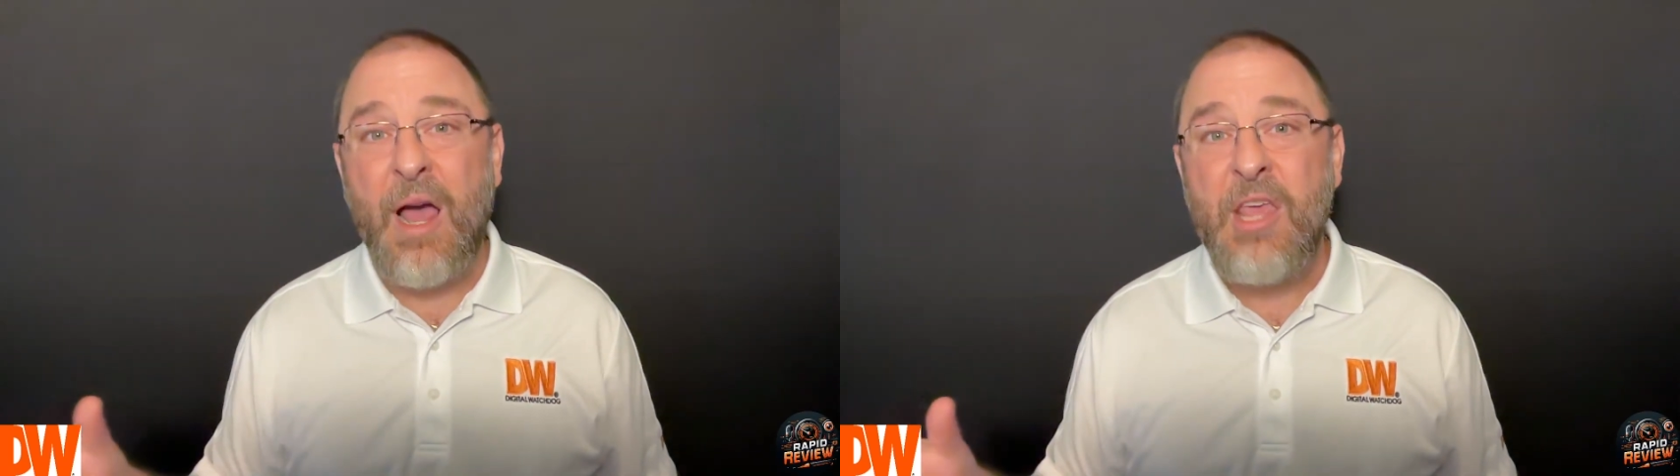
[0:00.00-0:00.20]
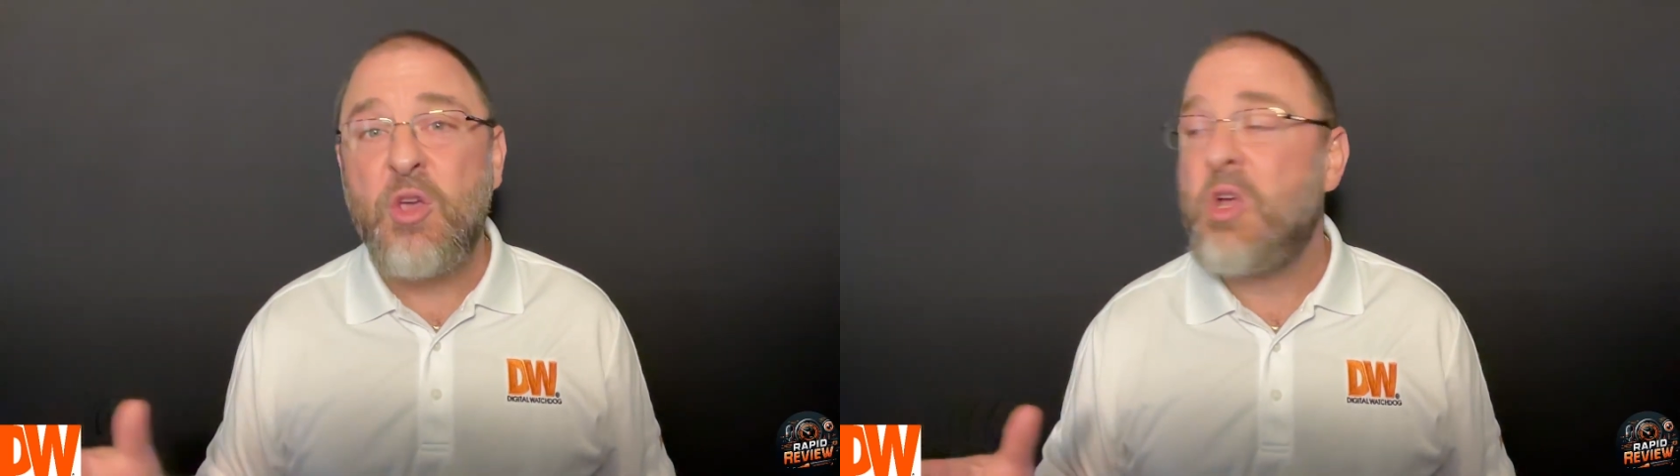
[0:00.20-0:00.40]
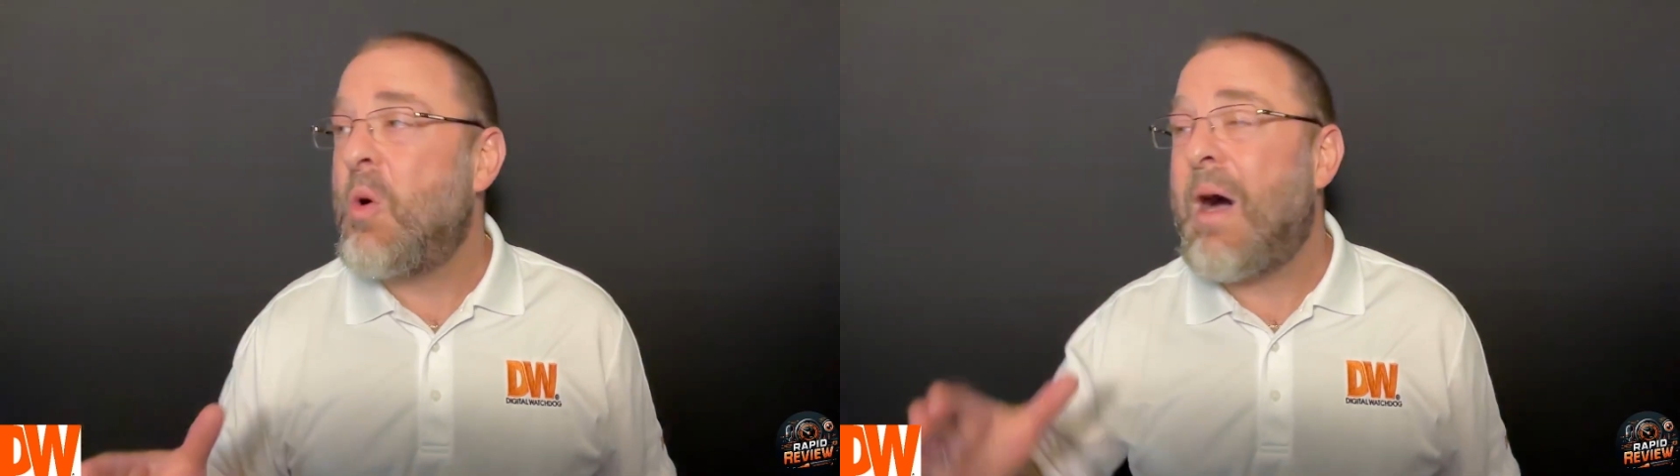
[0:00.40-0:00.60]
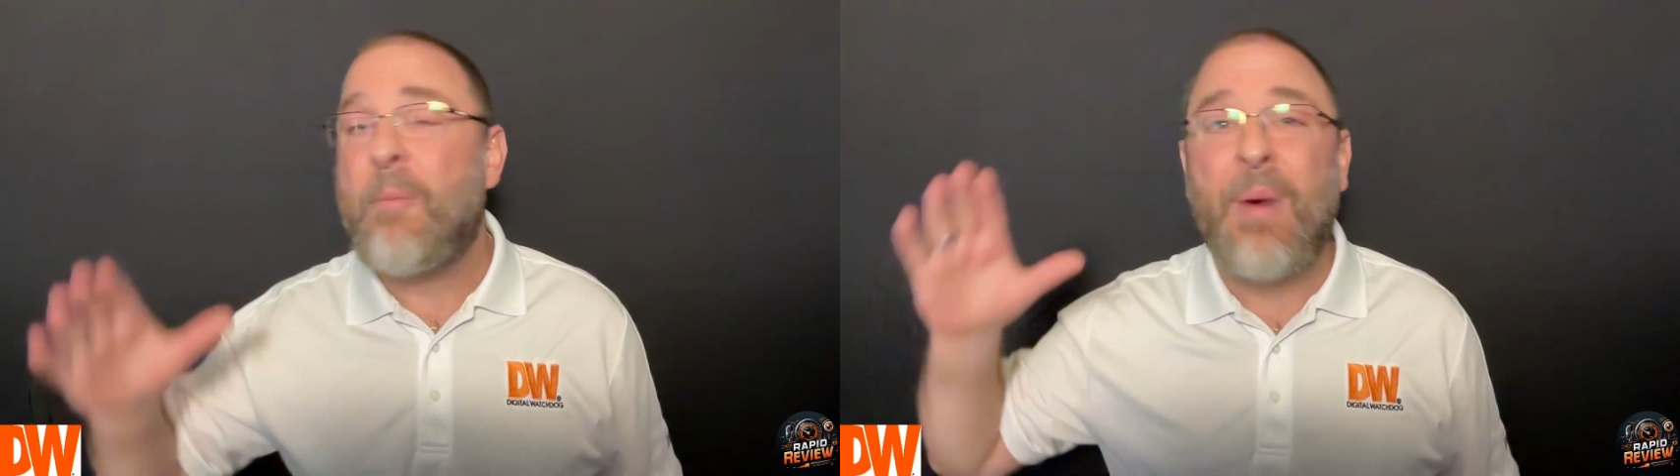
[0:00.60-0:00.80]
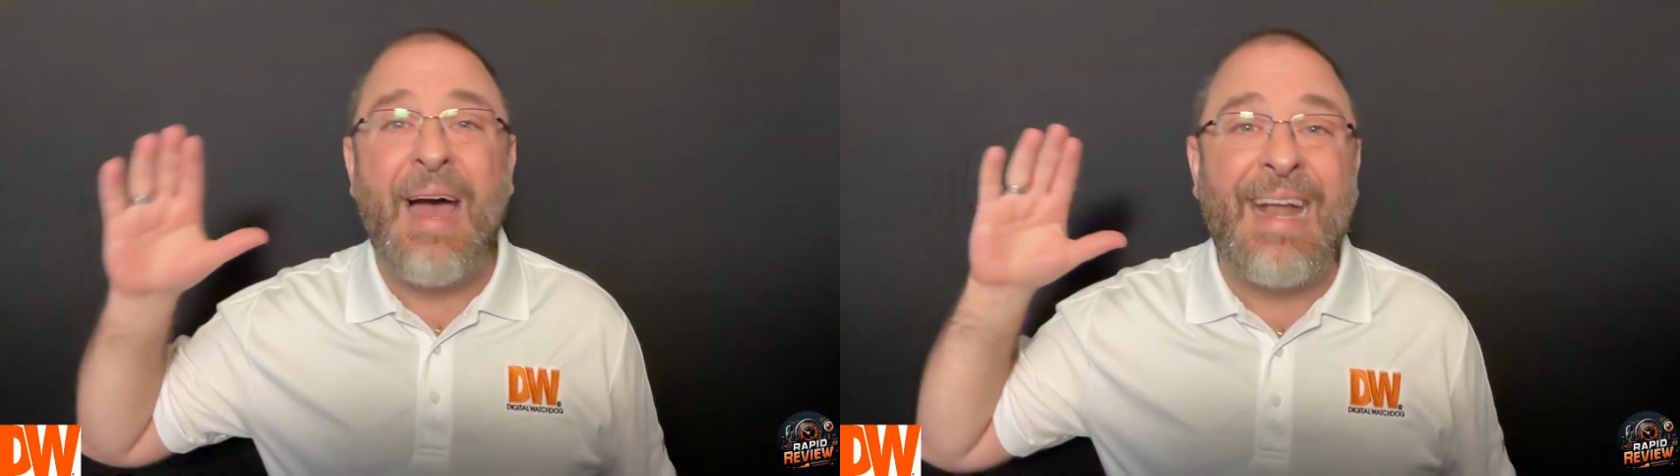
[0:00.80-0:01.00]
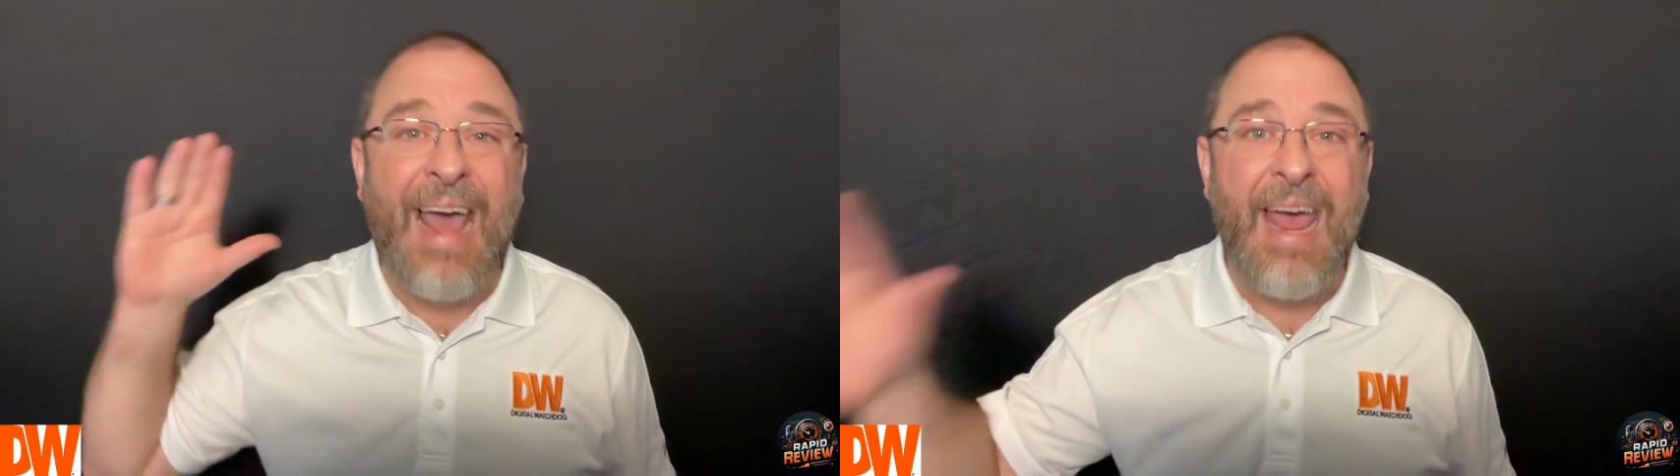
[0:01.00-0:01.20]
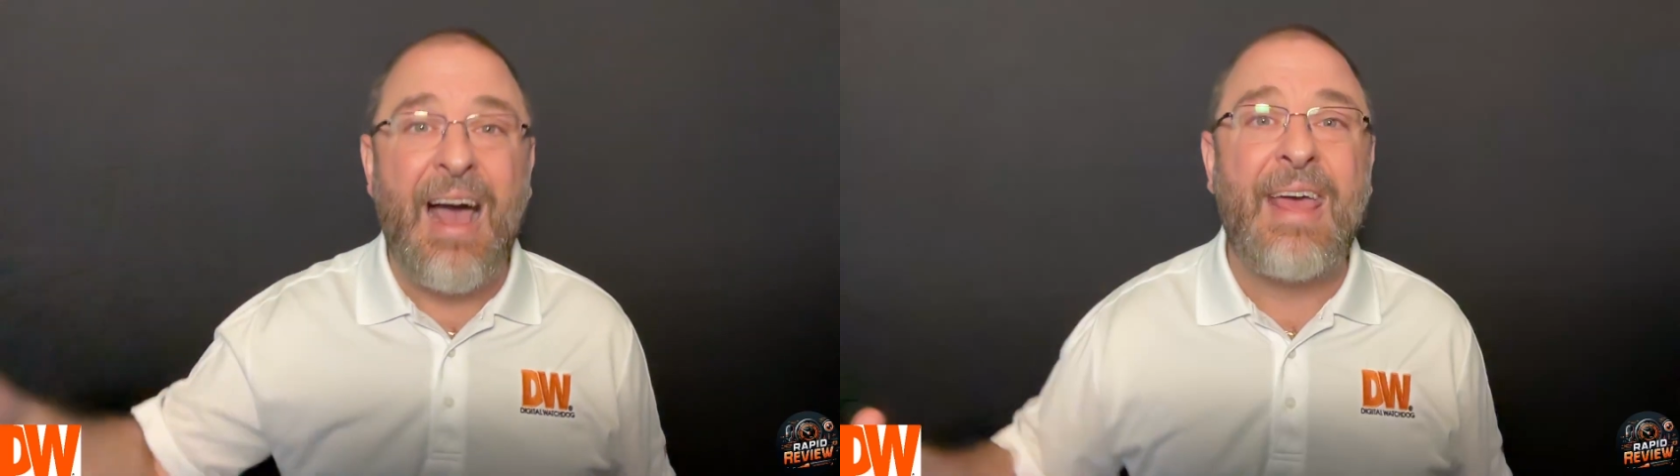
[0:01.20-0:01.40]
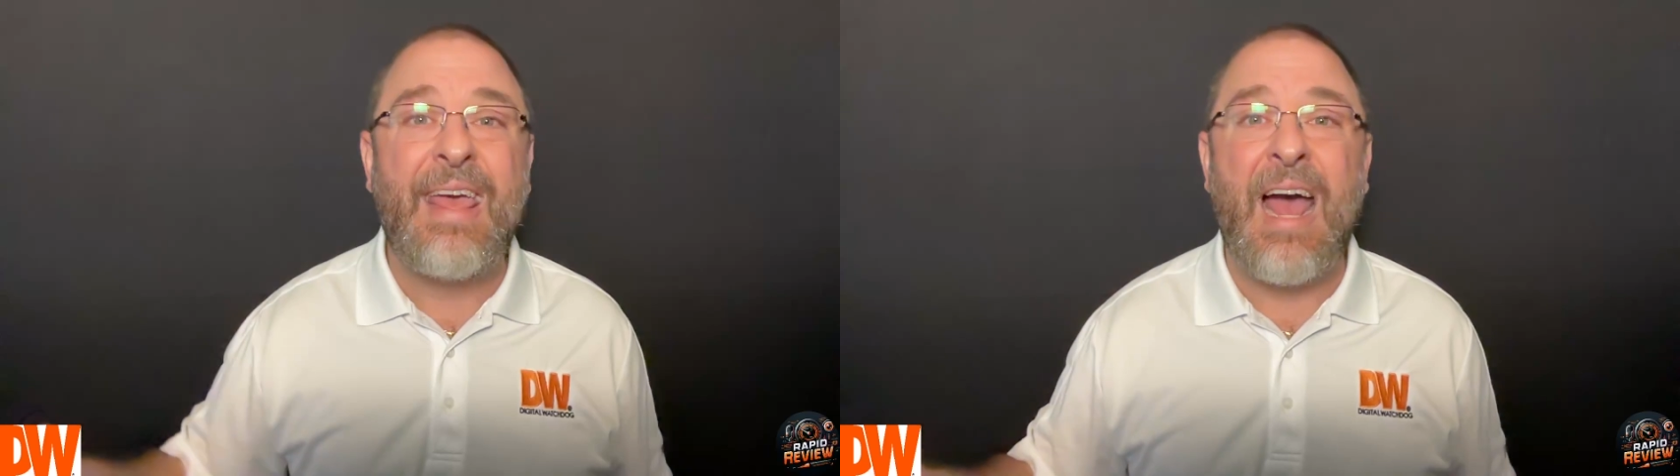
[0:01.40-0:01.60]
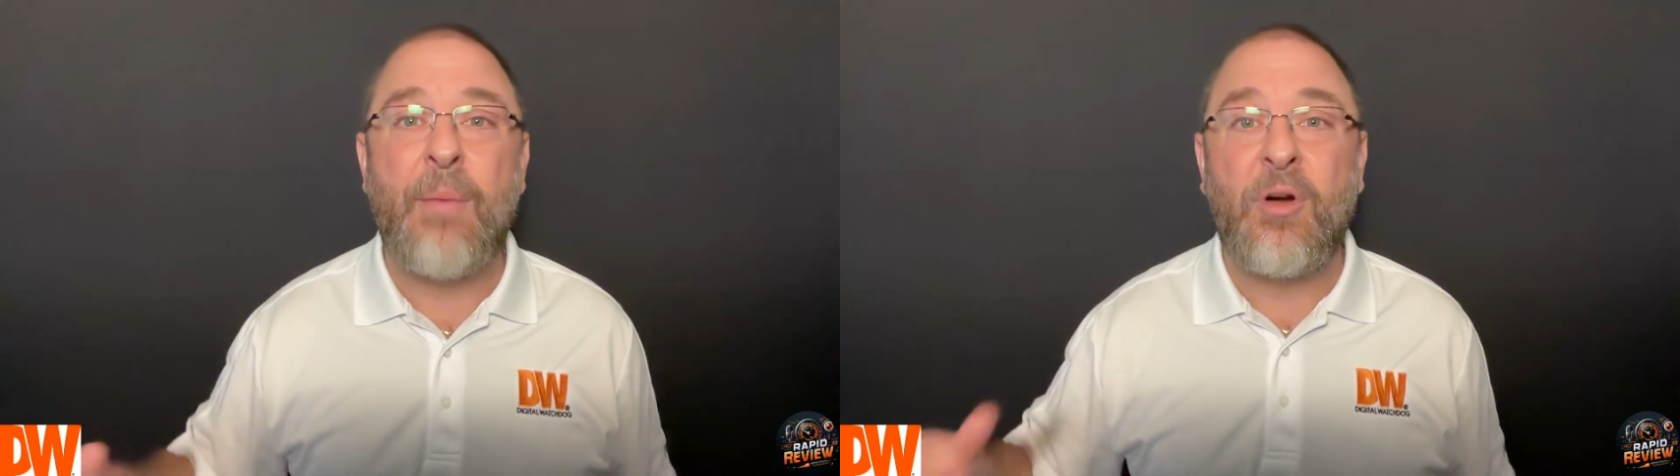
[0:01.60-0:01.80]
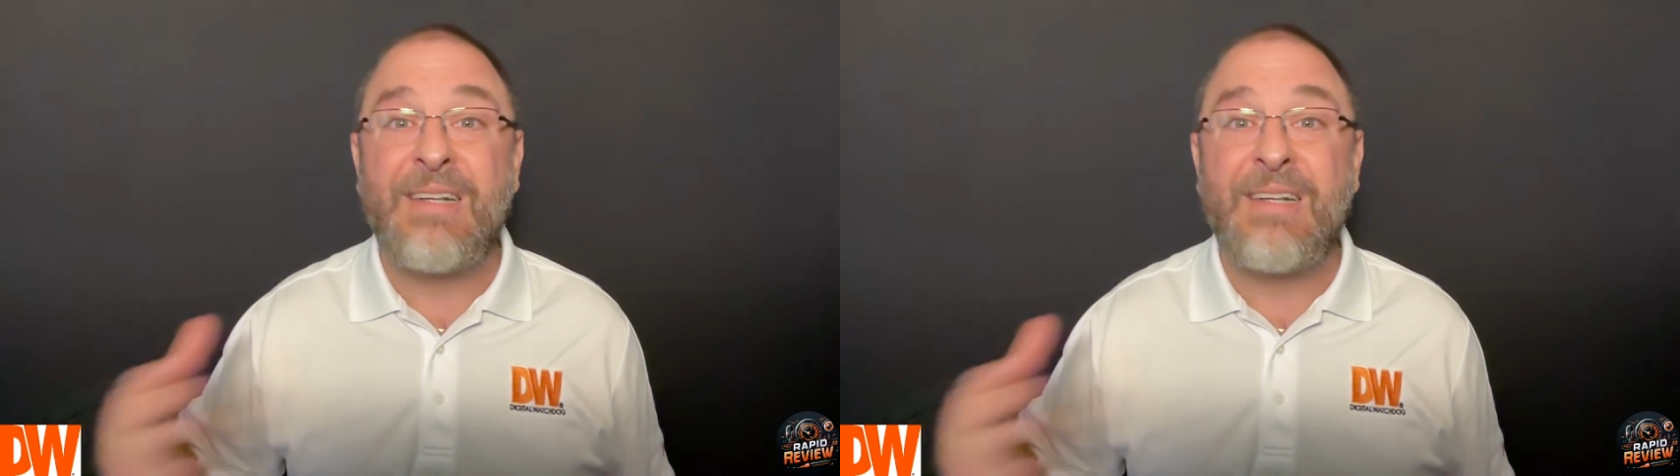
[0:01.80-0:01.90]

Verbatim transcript: you can go out and buy an AI camera,